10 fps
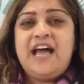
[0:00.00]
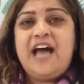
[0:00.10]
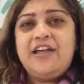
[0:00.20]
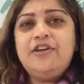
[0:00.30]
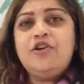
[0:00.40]

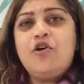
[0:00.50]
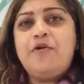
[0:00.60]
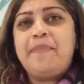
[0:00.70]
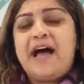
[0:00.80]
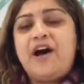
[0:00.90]
how do you
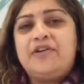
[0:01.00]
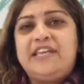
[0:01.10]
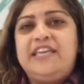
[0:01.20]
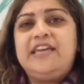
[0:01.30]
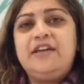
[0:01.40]
go
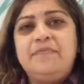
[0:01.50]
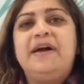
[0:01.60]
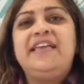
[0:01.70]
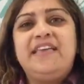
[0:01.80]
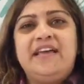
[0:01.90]
about year
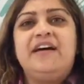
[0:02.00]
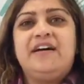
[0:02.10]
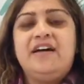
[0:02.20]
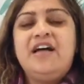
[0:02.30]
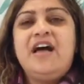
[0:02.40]
by
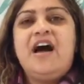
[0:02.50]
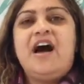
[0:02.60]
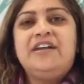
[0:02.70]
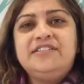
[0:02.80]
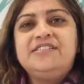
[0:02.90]
year
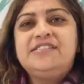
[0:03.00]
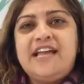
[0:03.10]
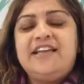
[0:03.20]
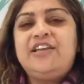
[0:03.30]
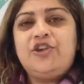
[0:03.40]

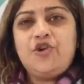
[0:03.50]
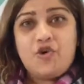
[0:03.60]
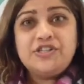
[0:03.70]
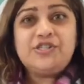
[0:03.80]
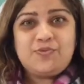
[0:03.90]
understanding
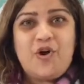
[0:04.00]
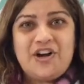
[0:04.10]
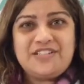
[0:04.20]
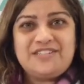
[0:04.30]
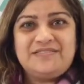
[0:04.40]
your
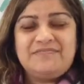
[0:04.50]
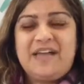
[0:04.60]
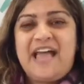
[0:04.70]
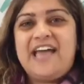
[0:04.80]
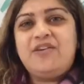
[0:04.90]
SWOT
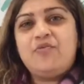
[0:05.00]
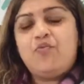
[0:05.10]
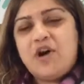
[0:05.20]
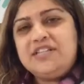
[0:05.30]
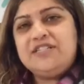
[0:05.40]
and
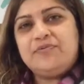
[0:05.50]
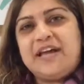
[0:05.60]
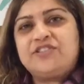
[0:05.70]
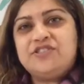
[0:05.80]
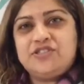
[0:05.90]
what
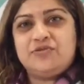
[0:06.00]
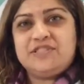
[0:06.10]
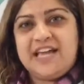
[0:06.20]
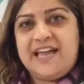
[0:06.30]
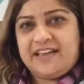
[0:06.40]
directions you
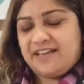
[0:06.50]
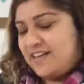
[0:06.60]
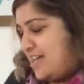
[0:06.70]
take.